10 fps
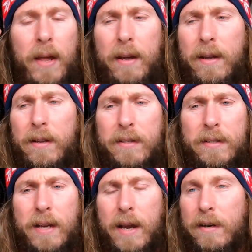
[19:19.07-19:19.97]
like
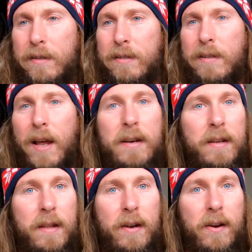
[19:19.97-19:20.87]
second
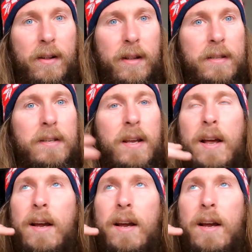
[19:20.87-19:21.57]
sight, they call it.